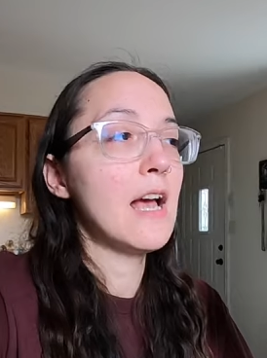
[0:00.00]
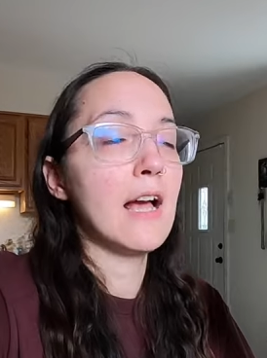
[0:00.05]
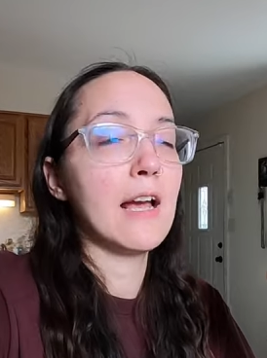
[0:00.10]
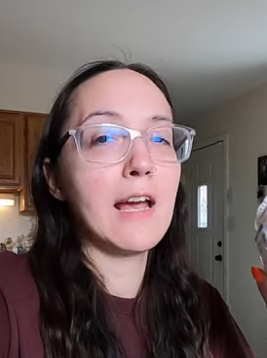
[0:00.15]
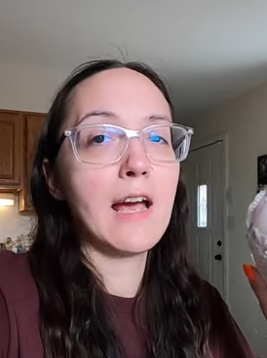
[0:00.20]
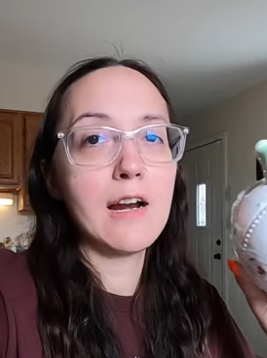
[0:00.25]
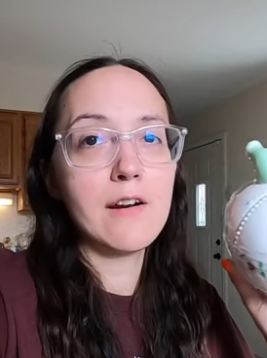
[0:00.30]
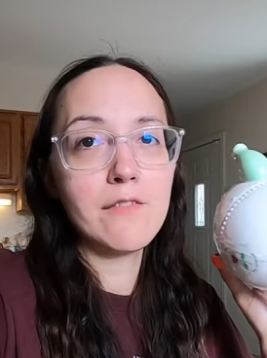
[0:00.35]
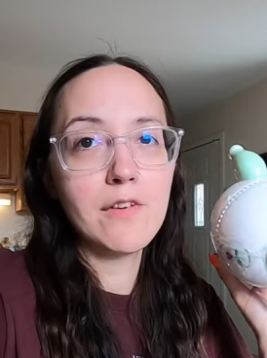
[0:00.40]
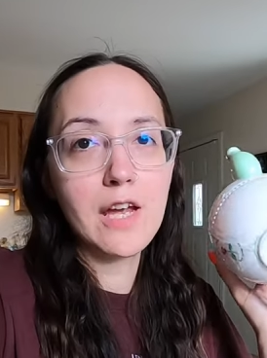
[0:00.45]
and
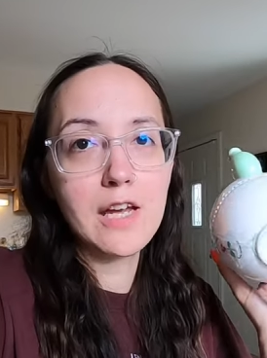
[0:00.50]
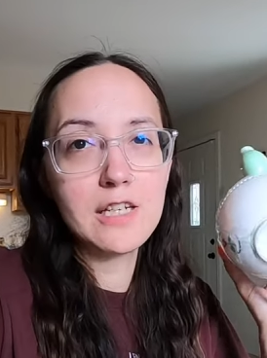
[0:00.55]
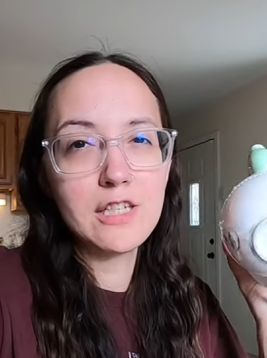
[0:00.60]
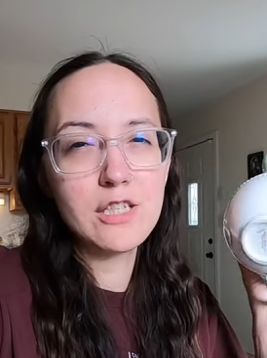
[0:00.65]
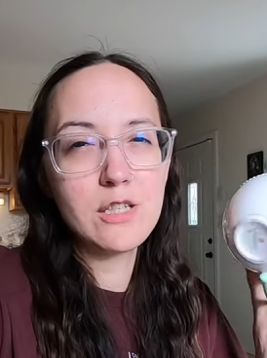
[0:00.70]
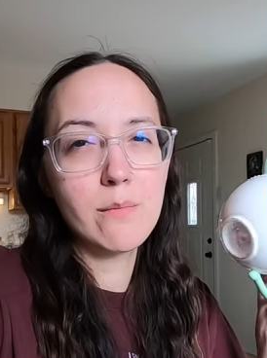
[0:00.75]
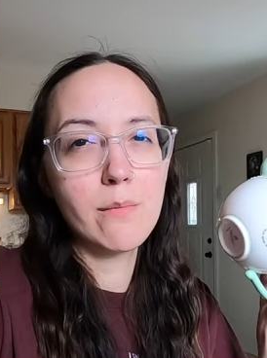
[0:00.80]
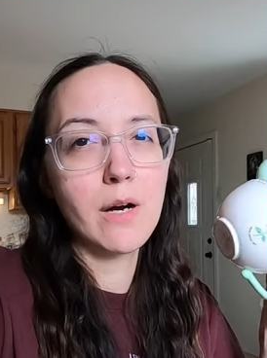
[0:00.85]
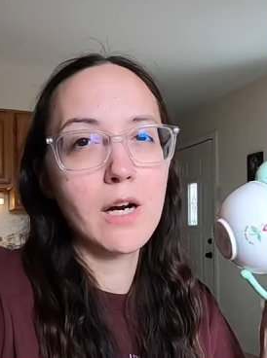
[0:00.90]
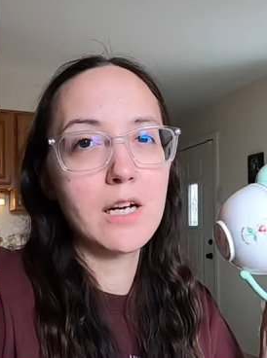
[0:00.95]
kind of gauge
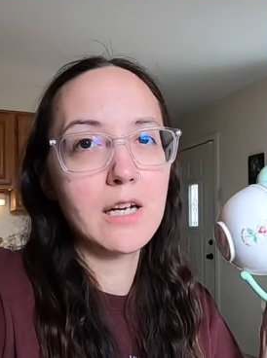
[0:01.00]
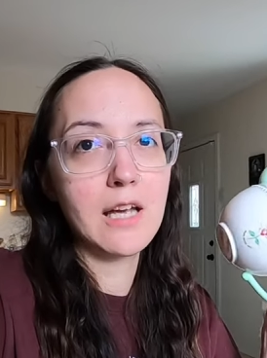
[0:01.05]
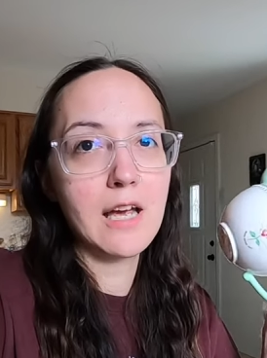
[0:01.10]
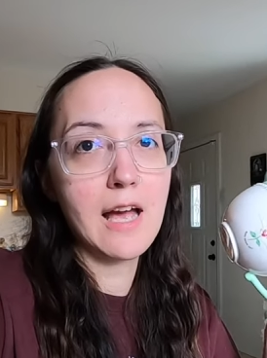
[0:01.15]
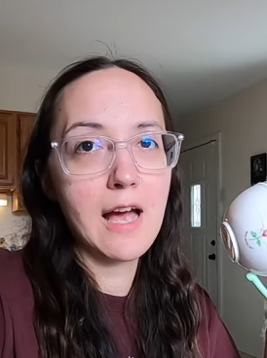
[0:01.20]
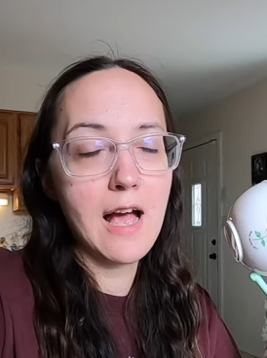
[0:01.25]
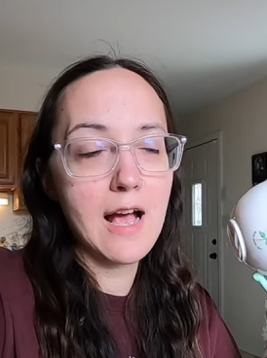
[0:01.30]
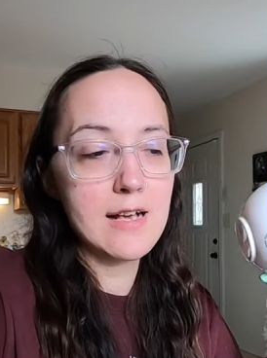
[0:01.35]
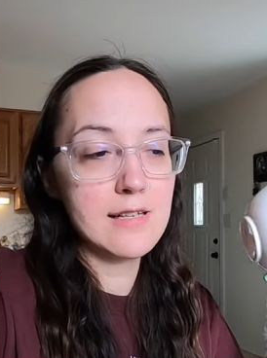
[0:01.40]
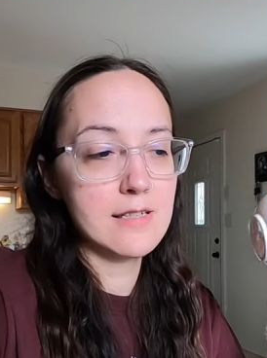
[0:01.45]
the market
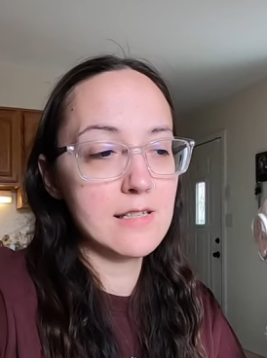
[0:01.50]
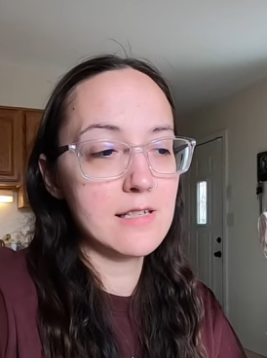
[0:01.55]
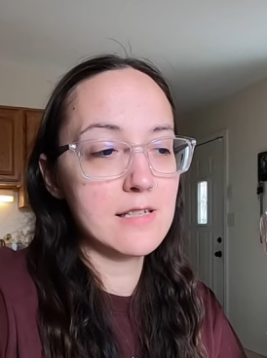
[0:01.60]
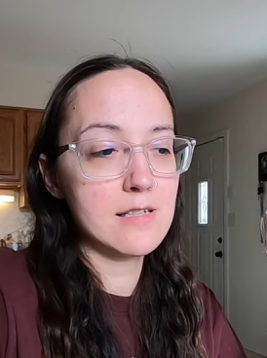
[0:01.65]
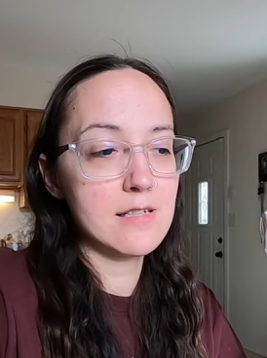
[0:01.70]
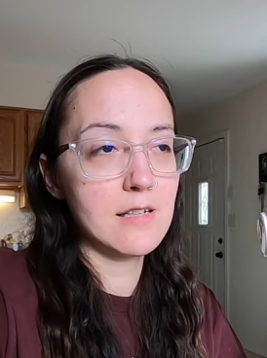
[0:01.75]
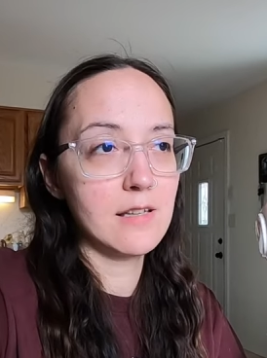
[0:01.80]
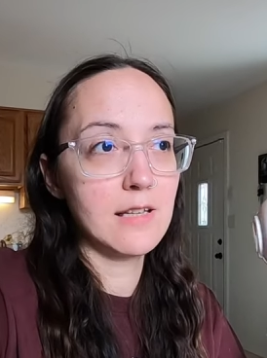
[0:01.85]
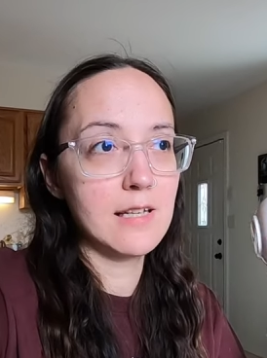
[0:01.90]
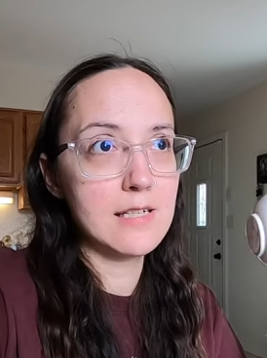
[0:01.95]
as
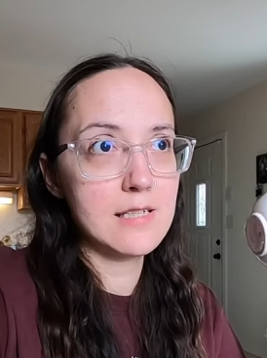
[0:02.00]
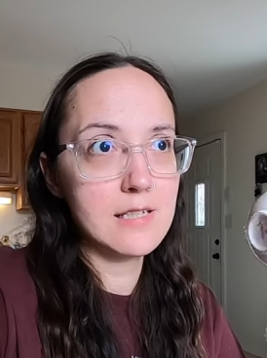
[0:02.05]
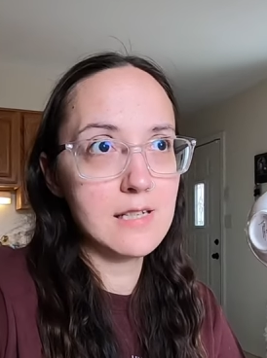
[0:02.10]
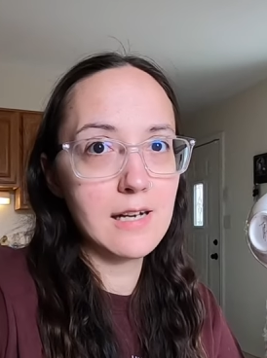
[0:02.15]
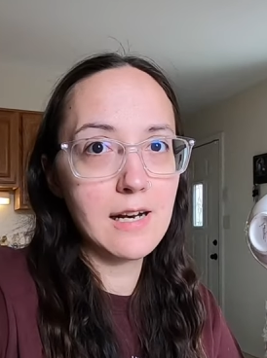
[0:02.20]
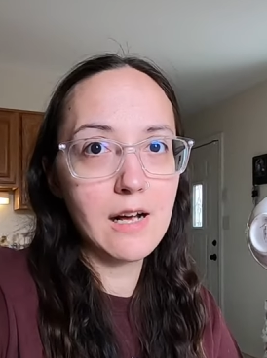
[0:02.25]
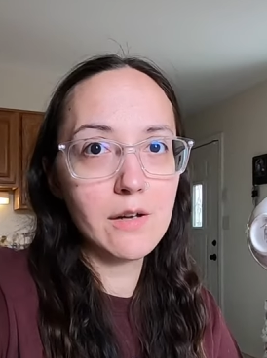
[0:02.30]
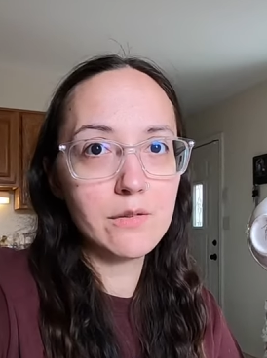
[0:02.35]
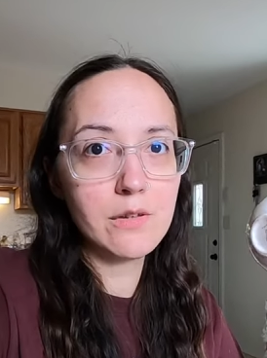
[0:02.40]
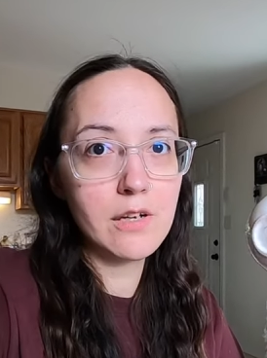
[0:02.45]
it's
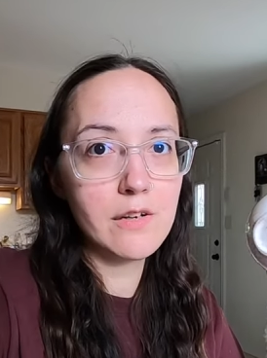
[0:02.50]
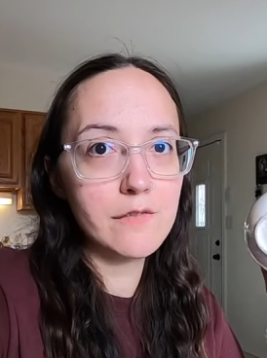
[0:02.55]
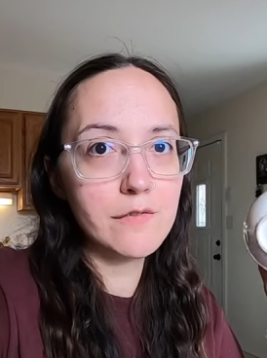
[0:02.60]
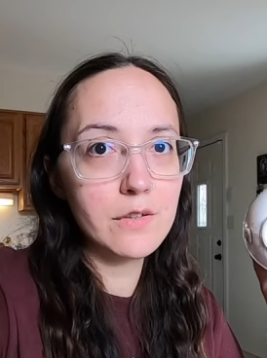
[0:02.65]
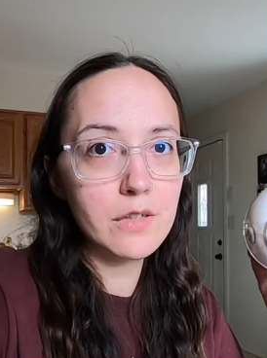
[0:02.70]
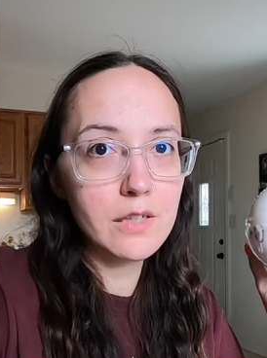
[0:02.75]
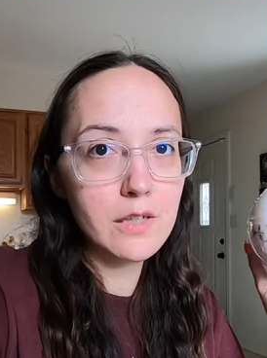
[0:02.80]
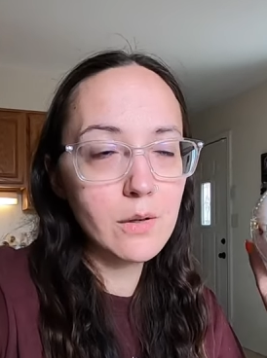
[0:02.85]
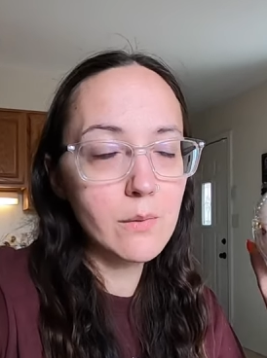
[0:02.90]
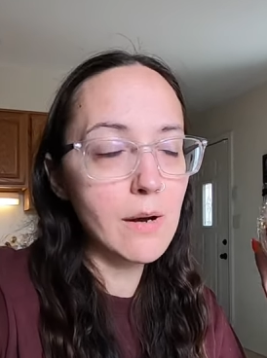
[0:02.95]
listed out there
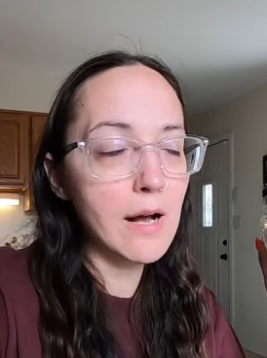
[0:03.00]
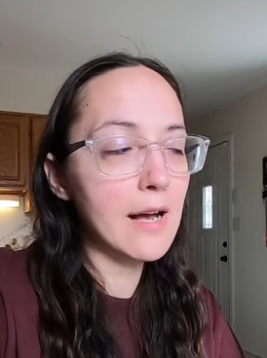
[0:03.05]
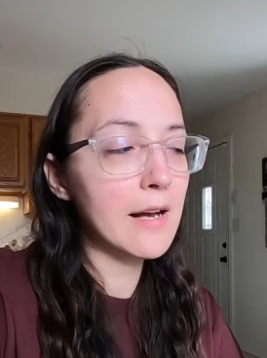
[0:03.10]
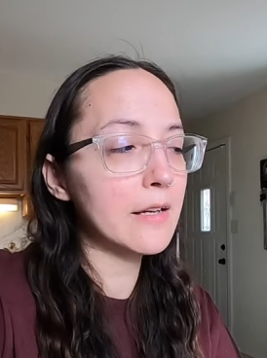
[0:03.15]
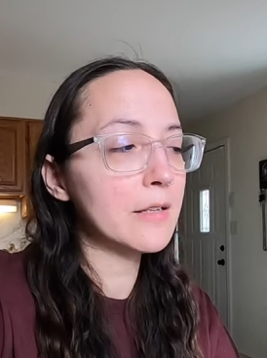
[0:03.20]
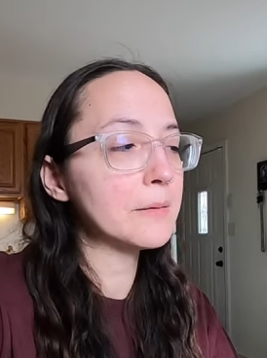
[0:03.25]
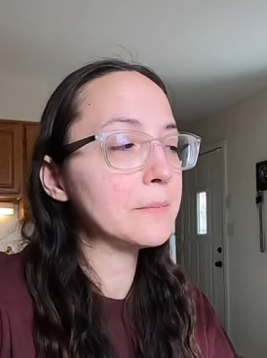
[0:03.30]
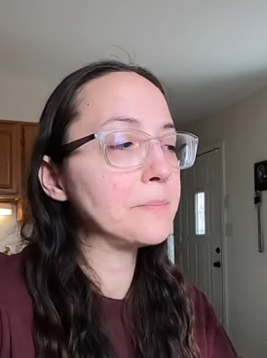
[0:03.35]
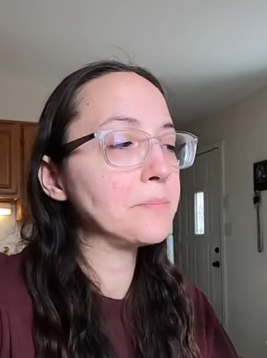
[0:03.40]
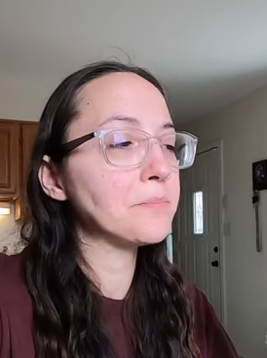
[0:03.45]
for a little
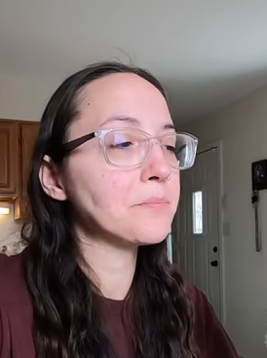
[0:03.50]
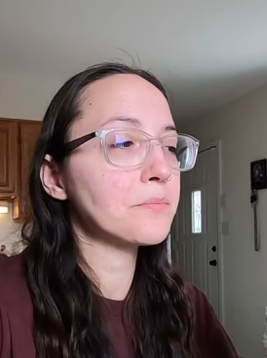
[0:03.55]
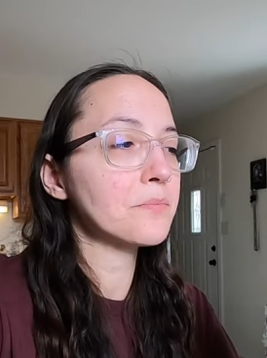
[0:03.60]
while